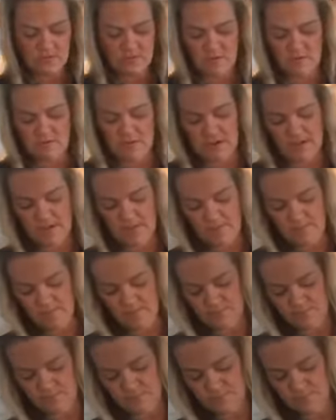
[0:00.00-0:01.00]
All right.
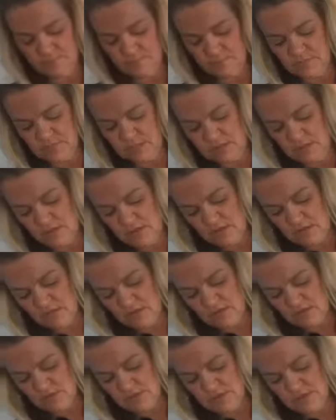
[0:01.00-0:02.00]

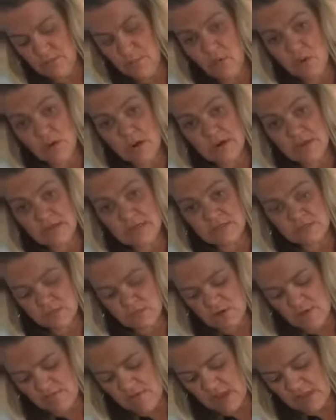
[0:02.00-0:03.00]
So we're going to pour it into
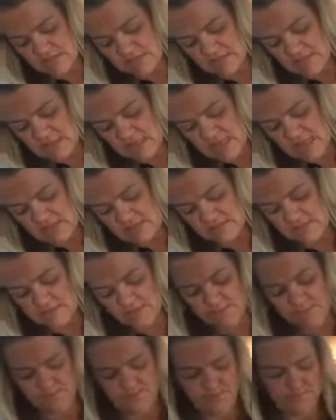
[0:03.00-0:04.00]
our rocks glass,
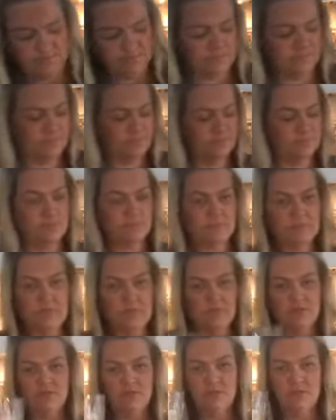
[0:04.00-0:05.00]

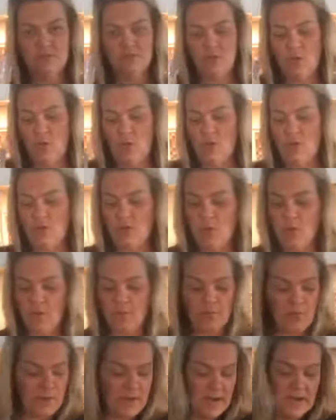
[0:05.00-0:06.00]
so it's all
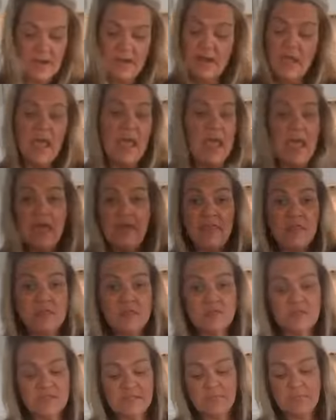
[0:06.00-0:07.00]
incorporated. And then
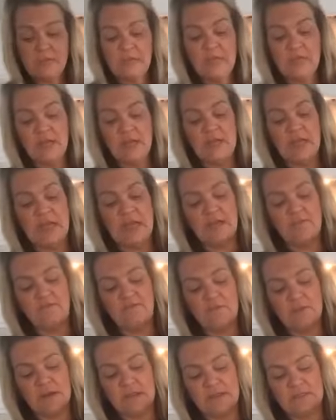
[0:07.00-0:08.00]
you're simply going to add
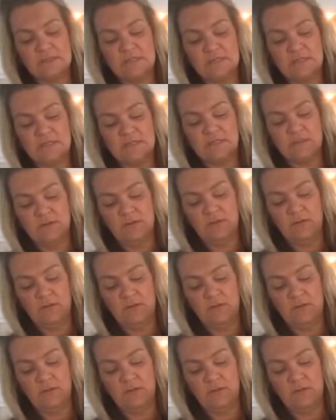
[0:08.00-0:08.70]
4 ounces